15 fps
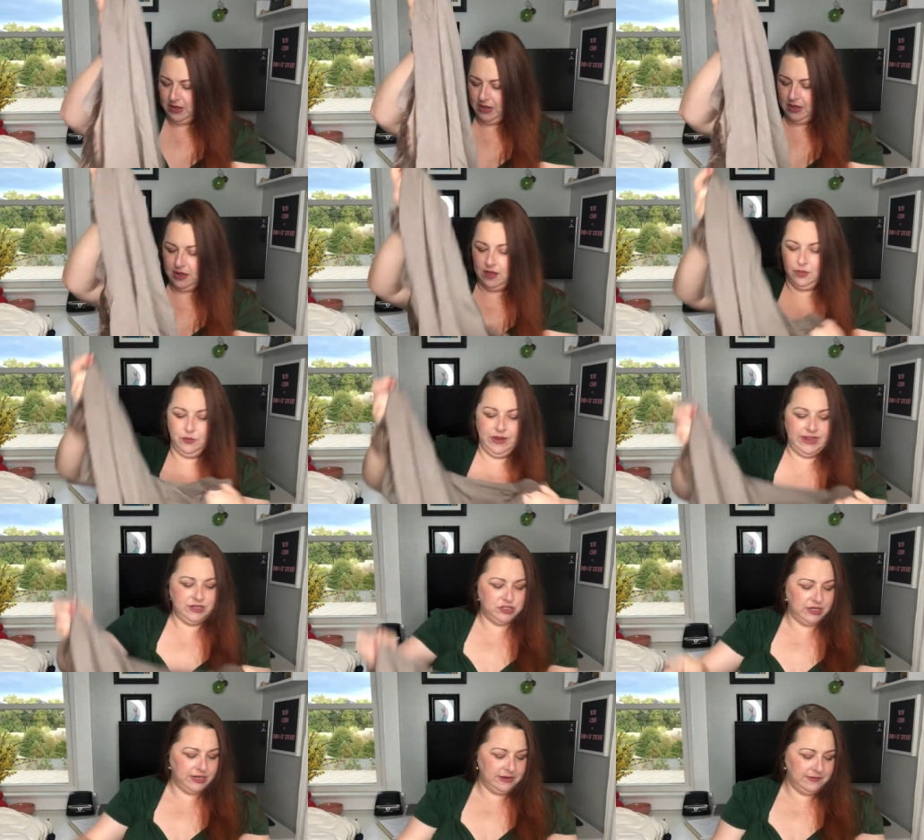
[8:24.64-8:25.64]

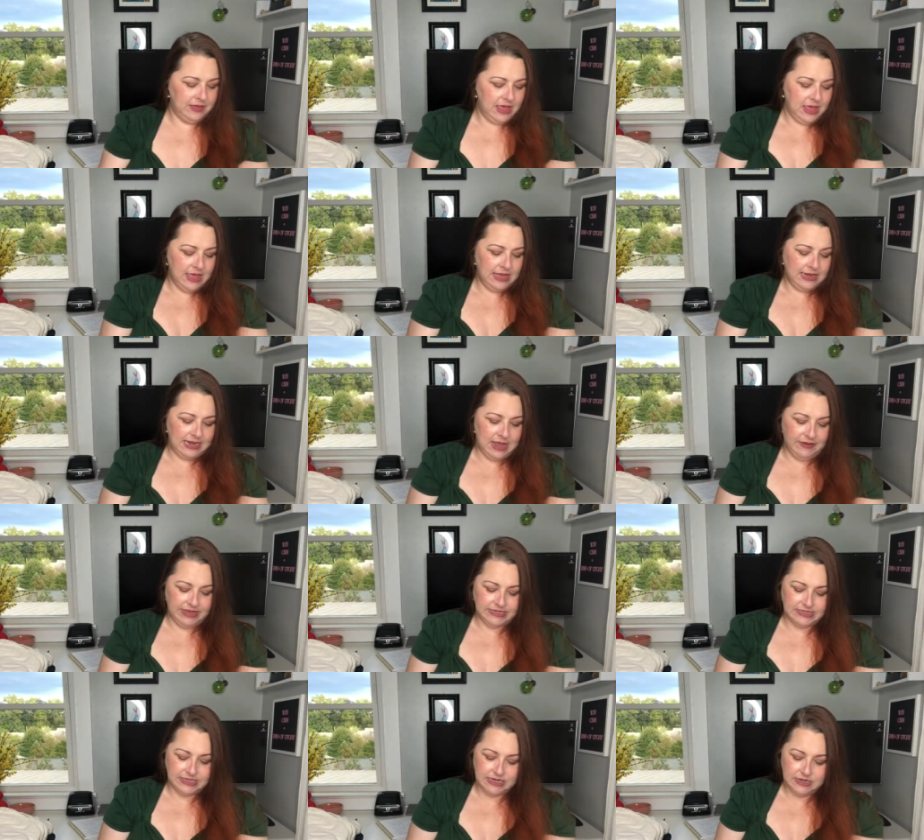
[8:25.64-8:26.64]
coloration. Now I
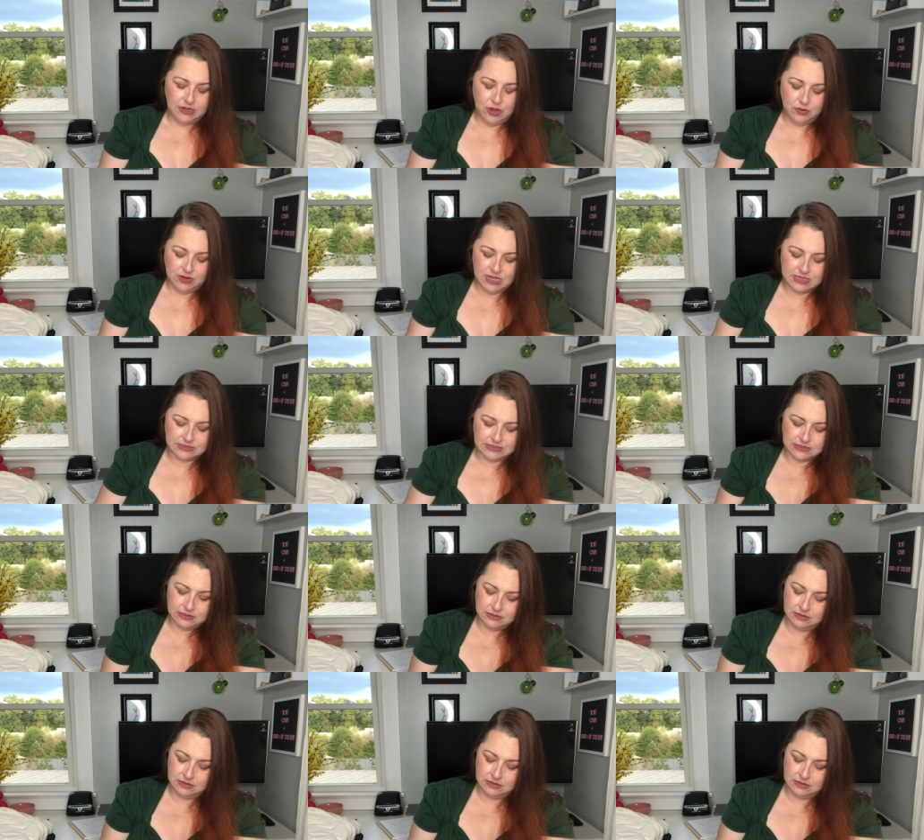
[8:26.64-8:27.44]
did notice,